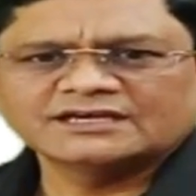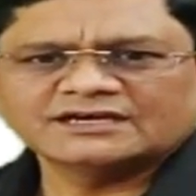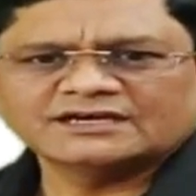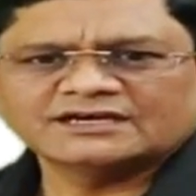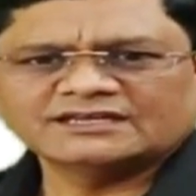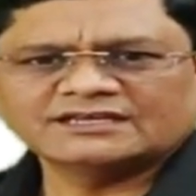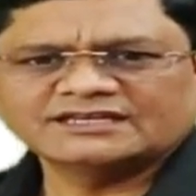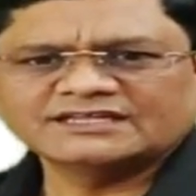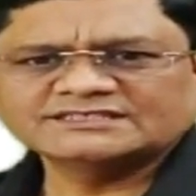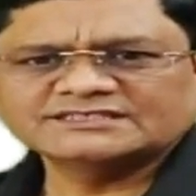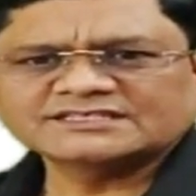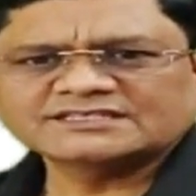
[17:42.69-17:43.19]
a
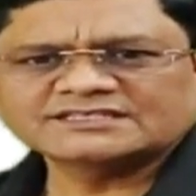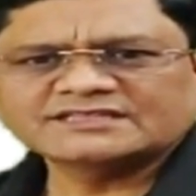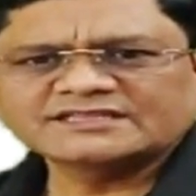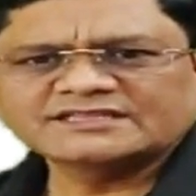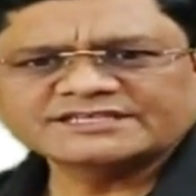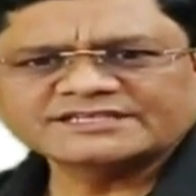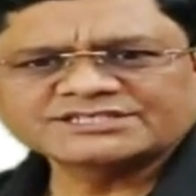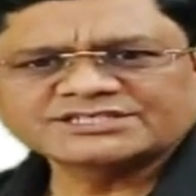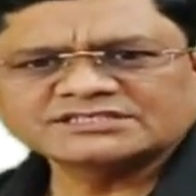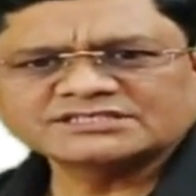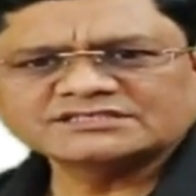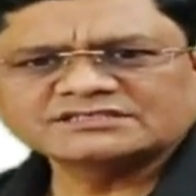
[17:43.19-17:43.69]

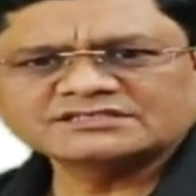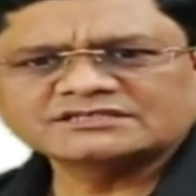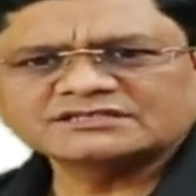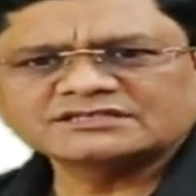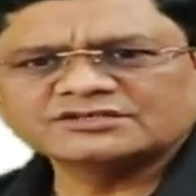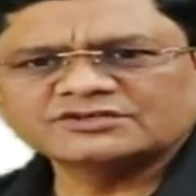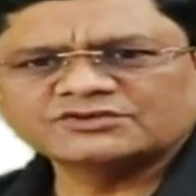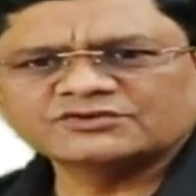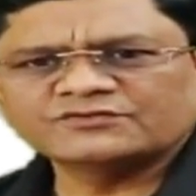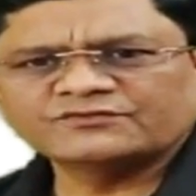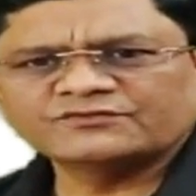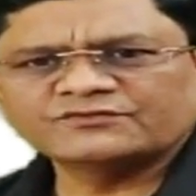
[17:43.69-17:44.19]
legislation
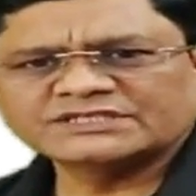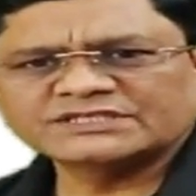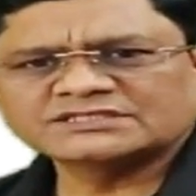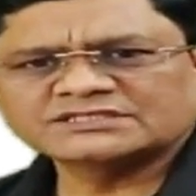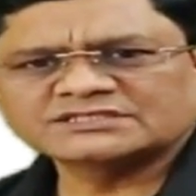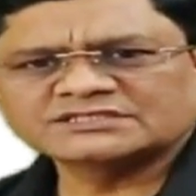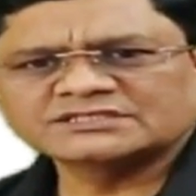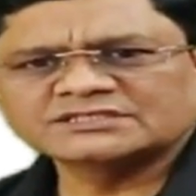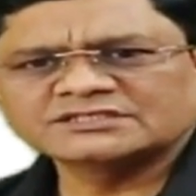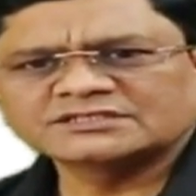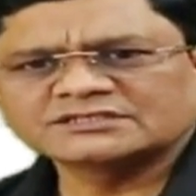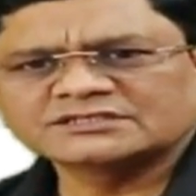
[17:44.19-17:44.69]

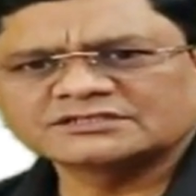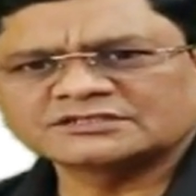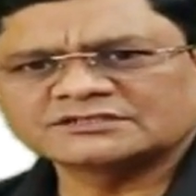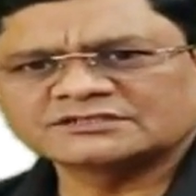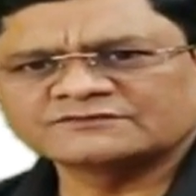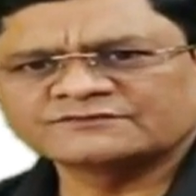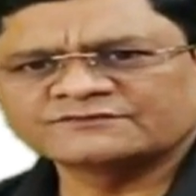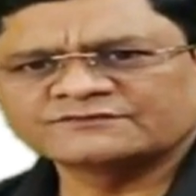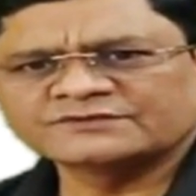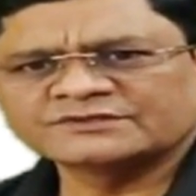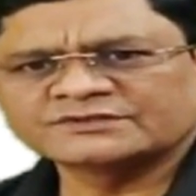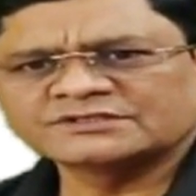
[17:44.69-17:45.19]
which
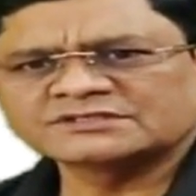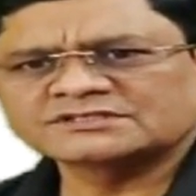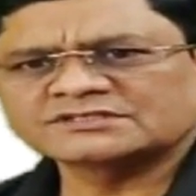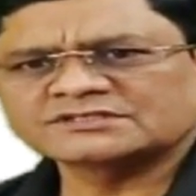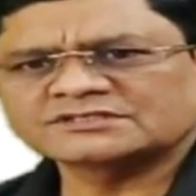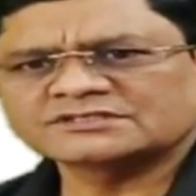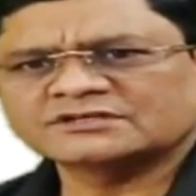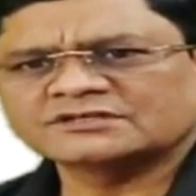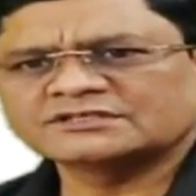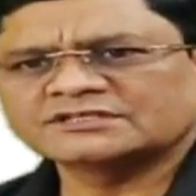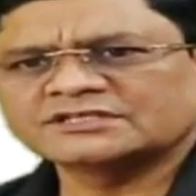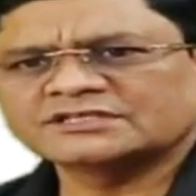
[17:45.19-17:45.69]
confers
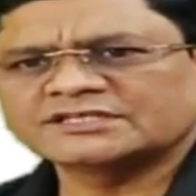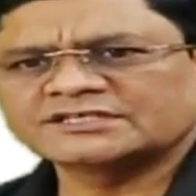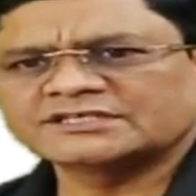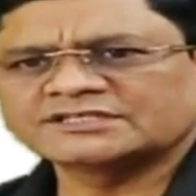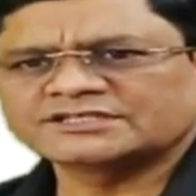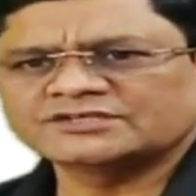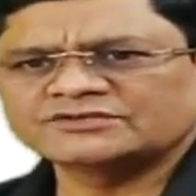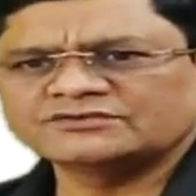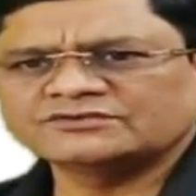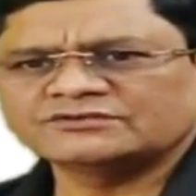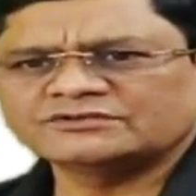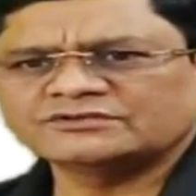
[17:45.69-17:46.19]
on the
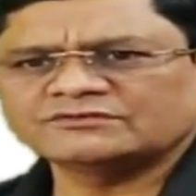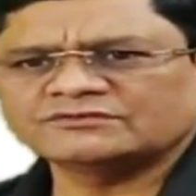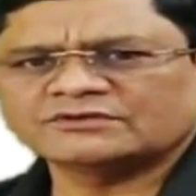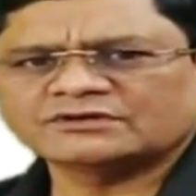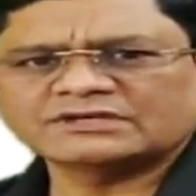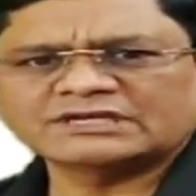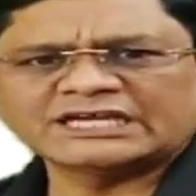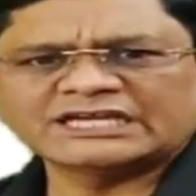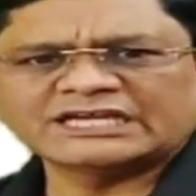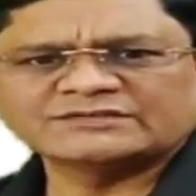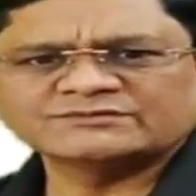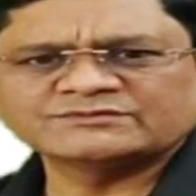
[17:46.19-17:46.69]
executive
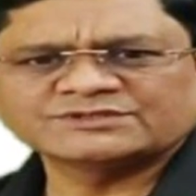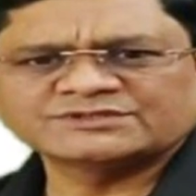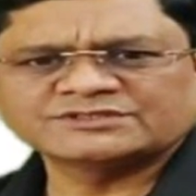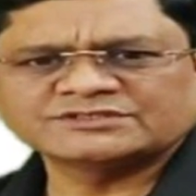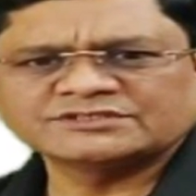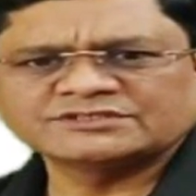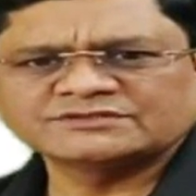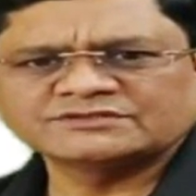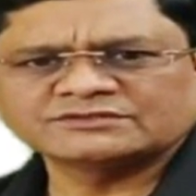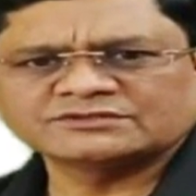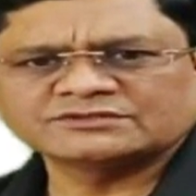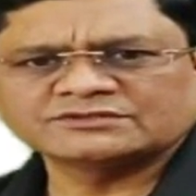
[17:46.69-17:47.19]
or
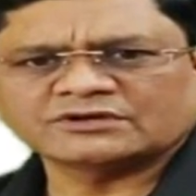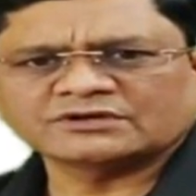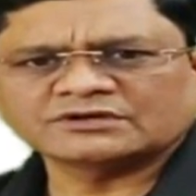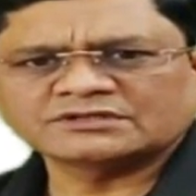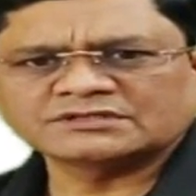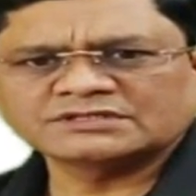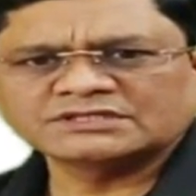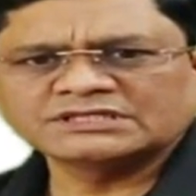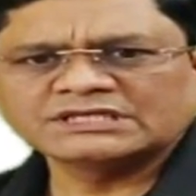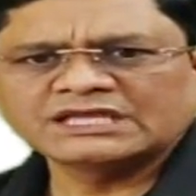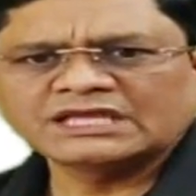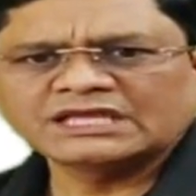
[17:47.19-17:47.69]
administrative
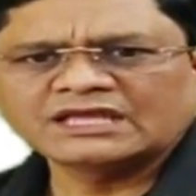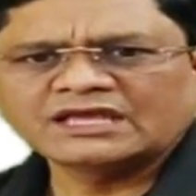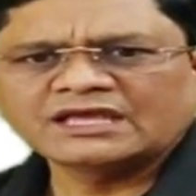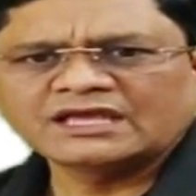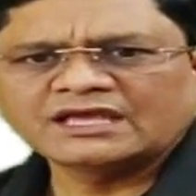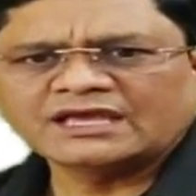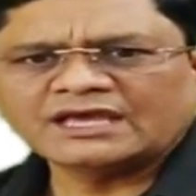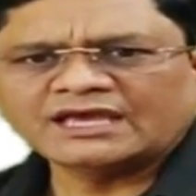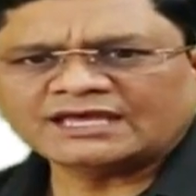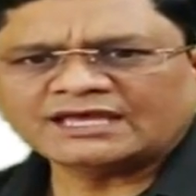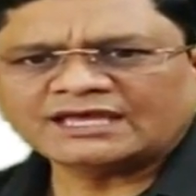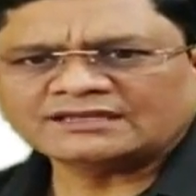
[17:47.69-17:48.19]
authority
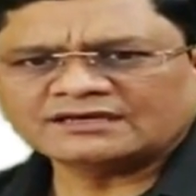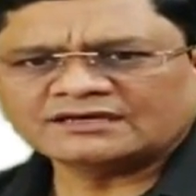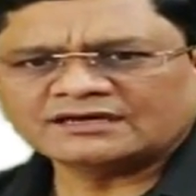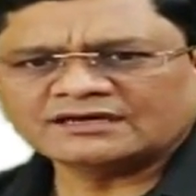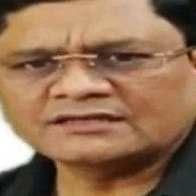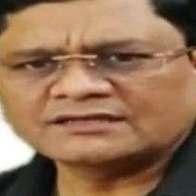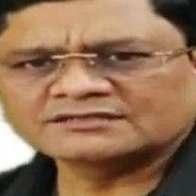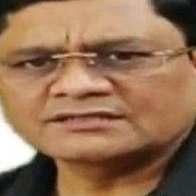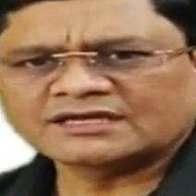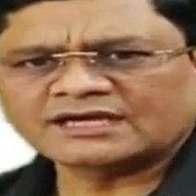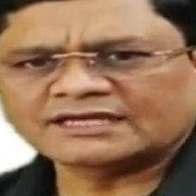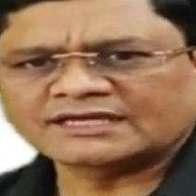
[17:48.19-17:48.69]
an
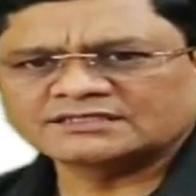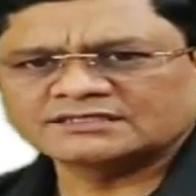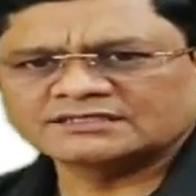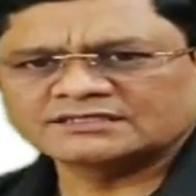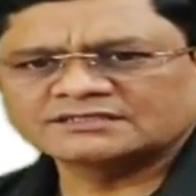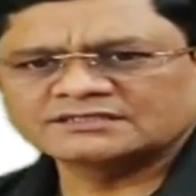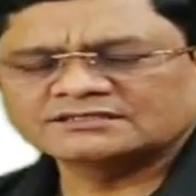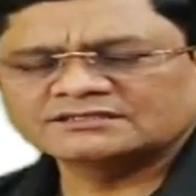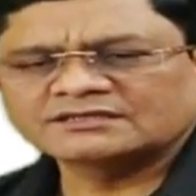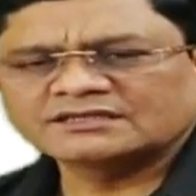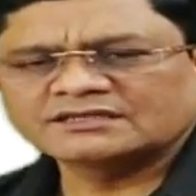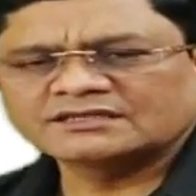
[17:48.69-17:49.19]
unguided
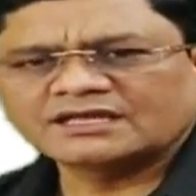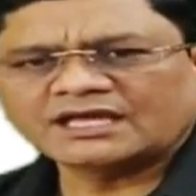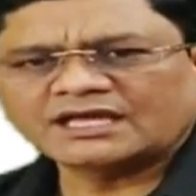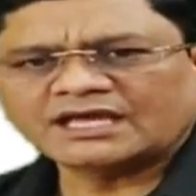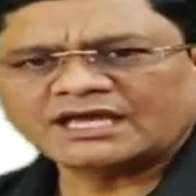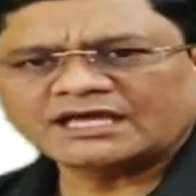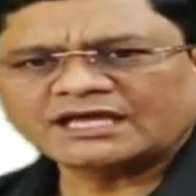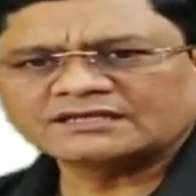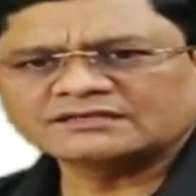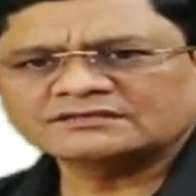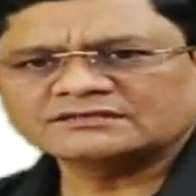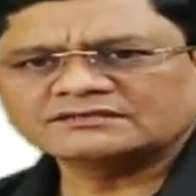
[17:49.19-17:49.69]

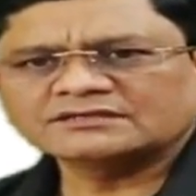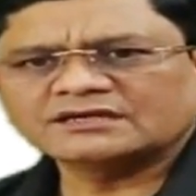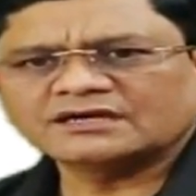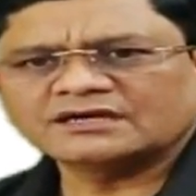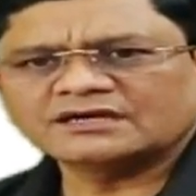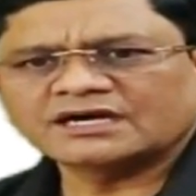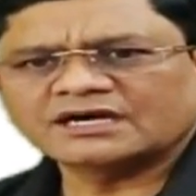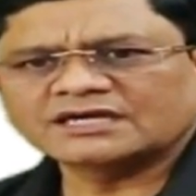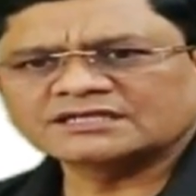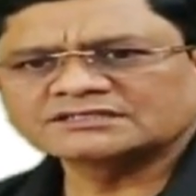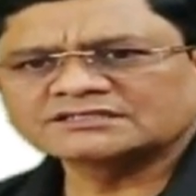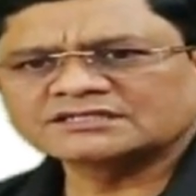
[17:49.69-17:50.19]
and
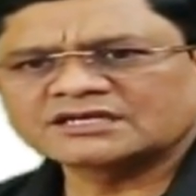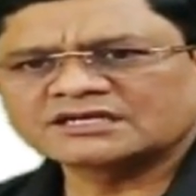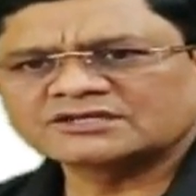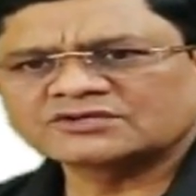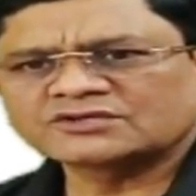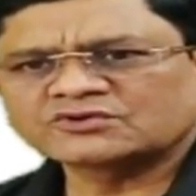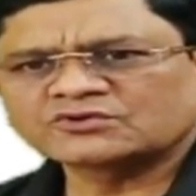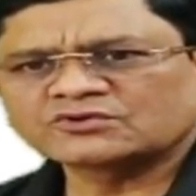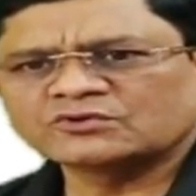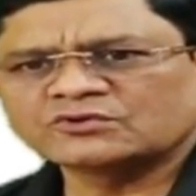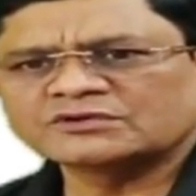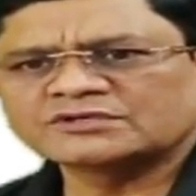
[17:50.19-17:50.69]

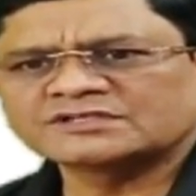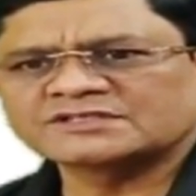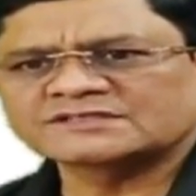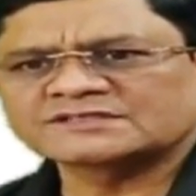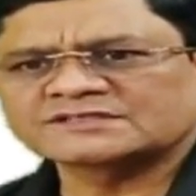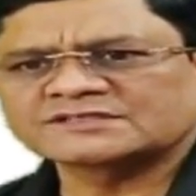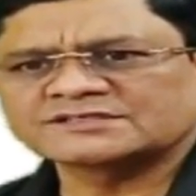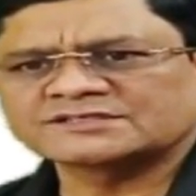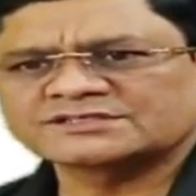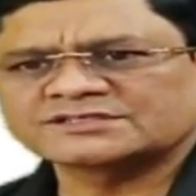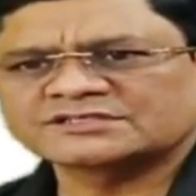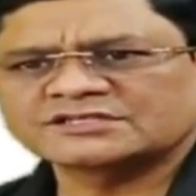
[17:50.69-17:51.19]
uncontrolled
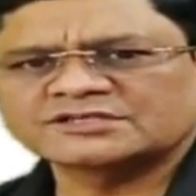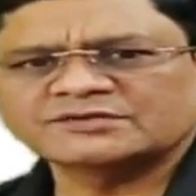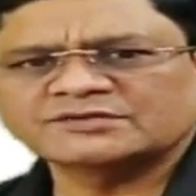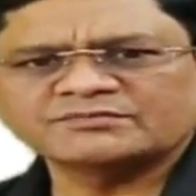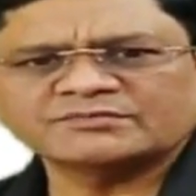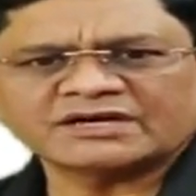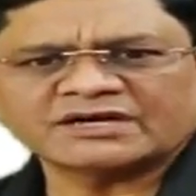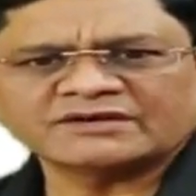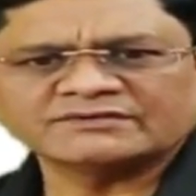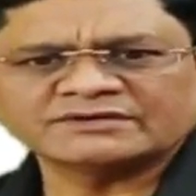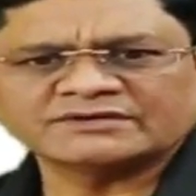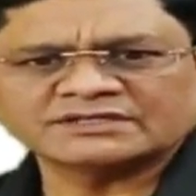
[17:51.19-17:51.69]
discretionary
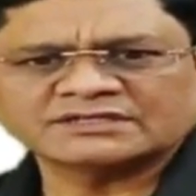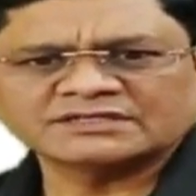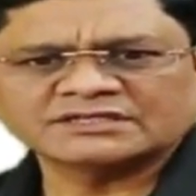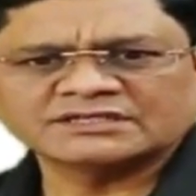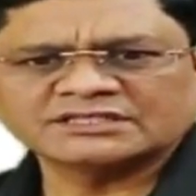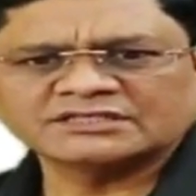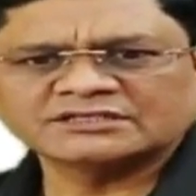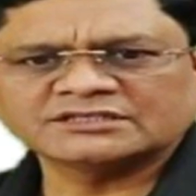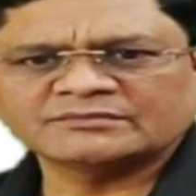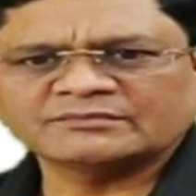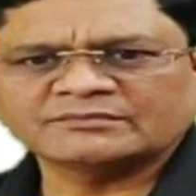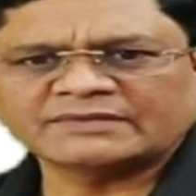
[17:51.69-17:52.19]
power
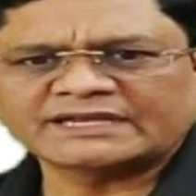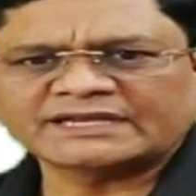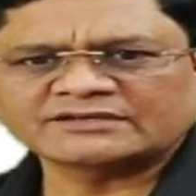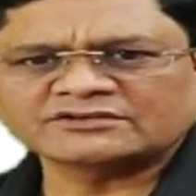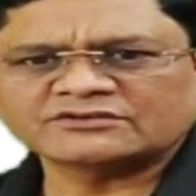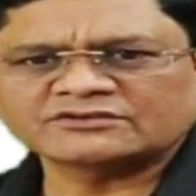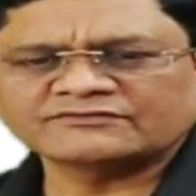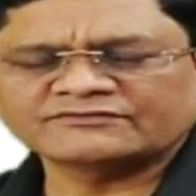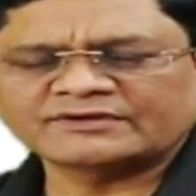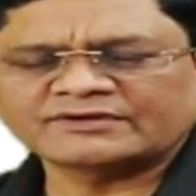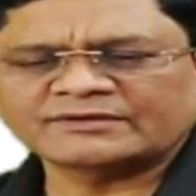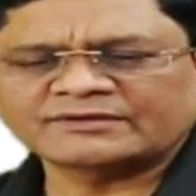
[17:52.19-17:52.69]
in the matter
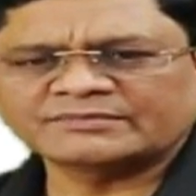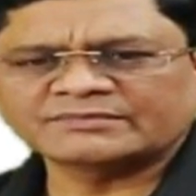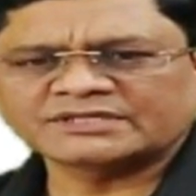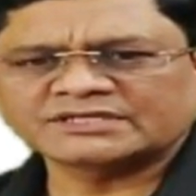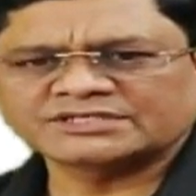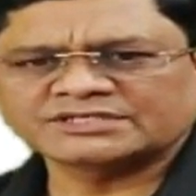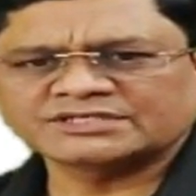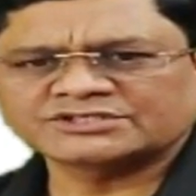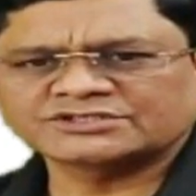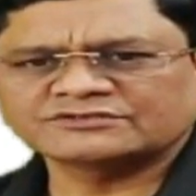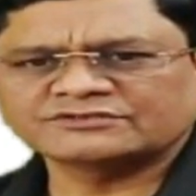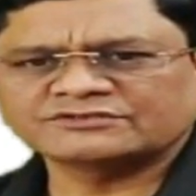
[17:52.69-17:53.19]
of
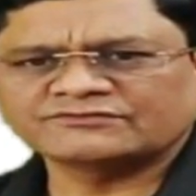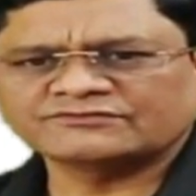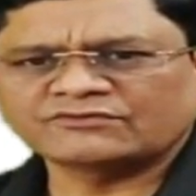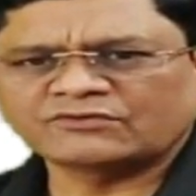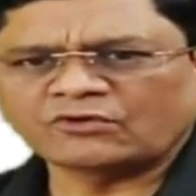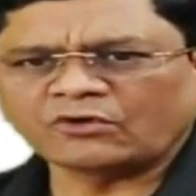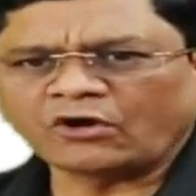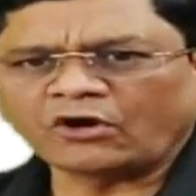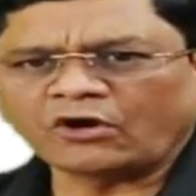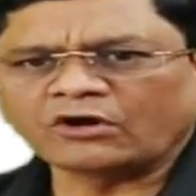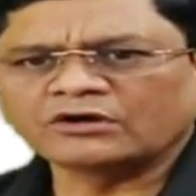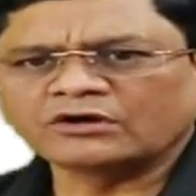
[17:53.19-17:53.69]
application of
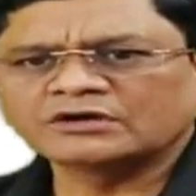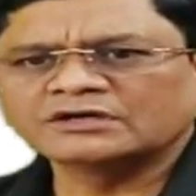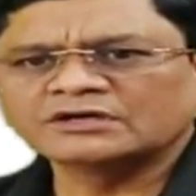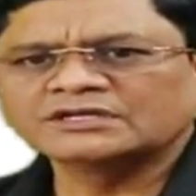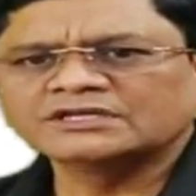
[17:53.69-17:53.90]
law